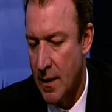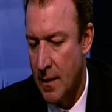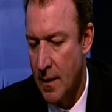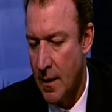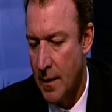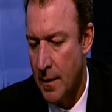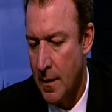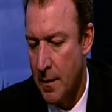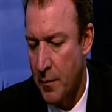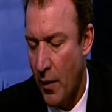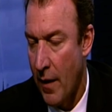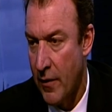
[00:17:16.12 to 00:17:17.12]

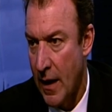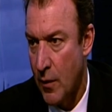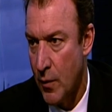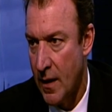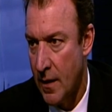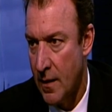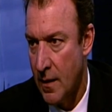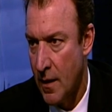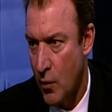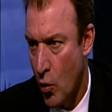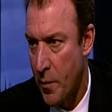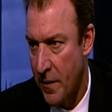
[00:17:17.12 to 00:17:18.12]
in private equity
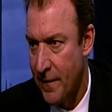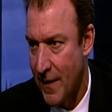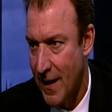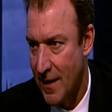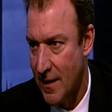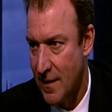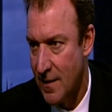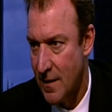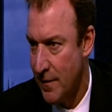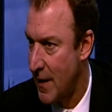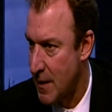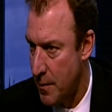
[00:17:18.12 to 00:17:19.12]
and corporate finance,
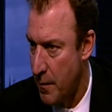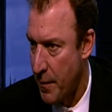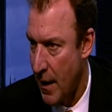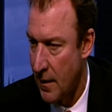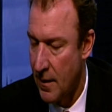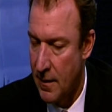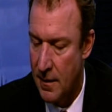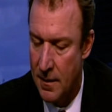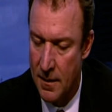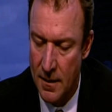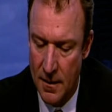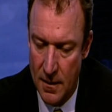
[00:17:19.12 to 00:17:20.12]
investment banking
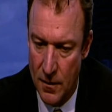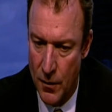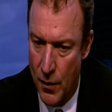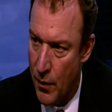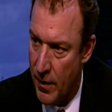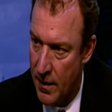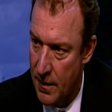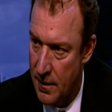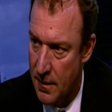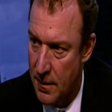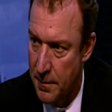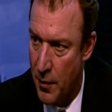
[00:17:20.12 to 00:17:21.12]
in New York
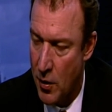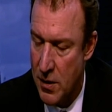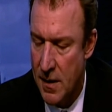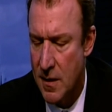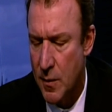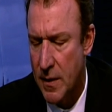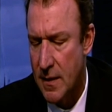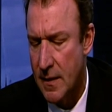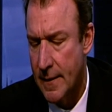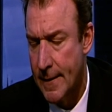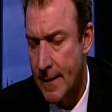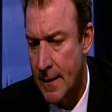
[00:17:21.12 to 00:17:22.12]
and partially in
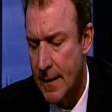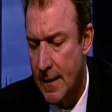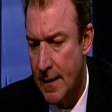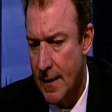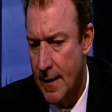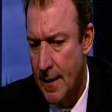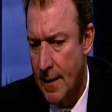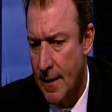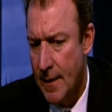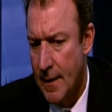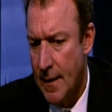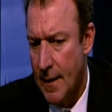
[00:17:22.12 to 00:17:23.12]
Switzerland.
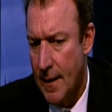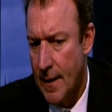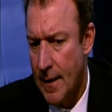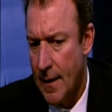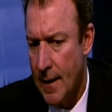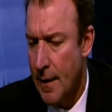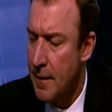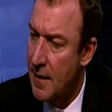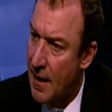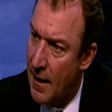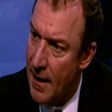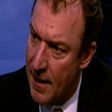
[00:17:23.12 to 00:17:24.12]
And I
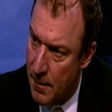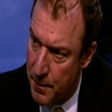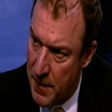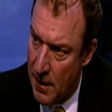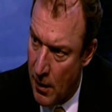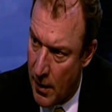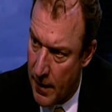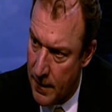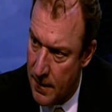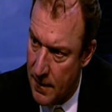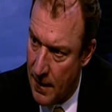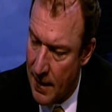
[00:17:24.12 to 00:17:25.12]
think that helped me a
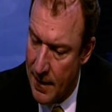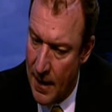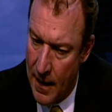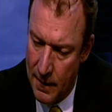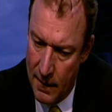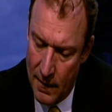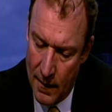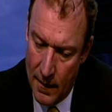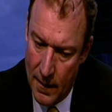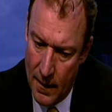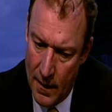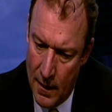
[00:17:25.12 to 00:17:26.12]
lot. I gained
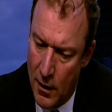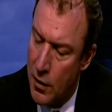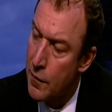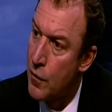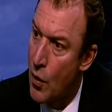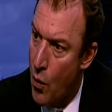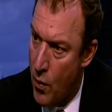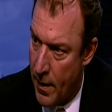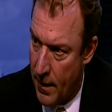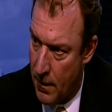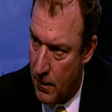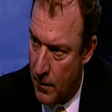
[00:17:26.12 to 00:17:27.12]
a lot of
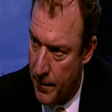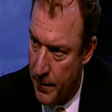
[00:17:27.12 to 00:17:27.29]
know-how,